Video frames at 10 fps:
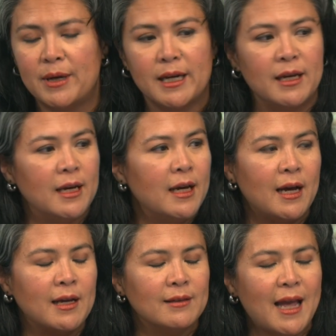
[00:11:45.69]
But
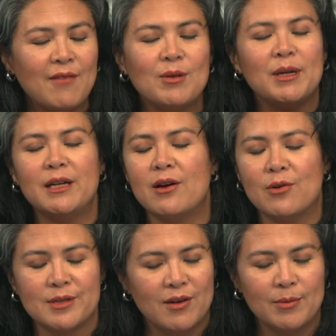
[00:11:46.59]
everybody
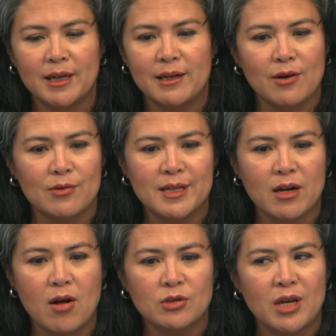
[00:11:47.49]
knows
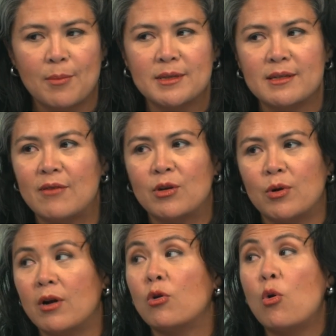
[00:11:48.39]
that college campuses
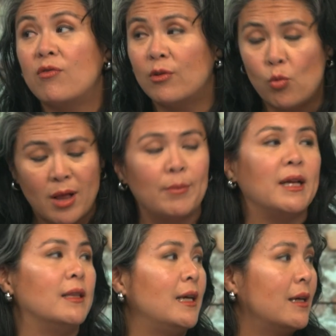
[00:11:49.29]
everywhere are
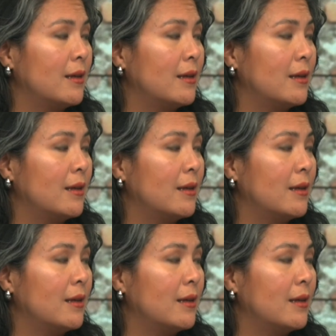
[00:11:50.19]
overwhelmingly